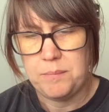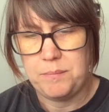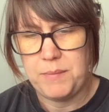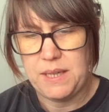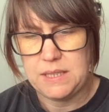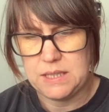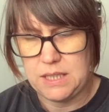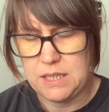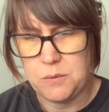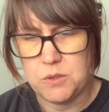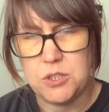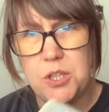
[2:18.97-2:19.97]
Basically
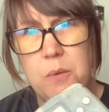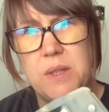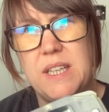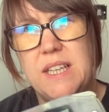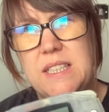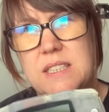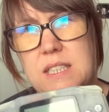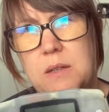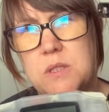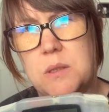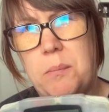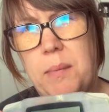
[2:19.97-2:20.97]
there were two of these. There
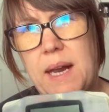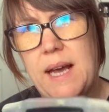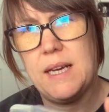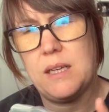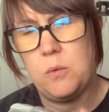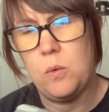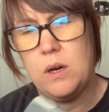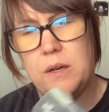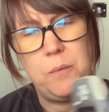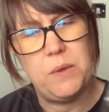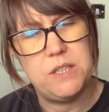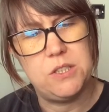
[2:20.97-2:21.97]
was a black
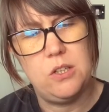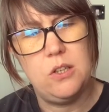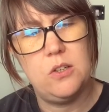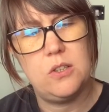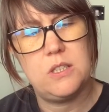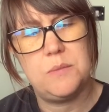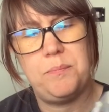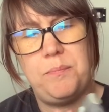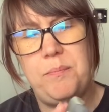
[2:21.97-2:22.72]
one which looked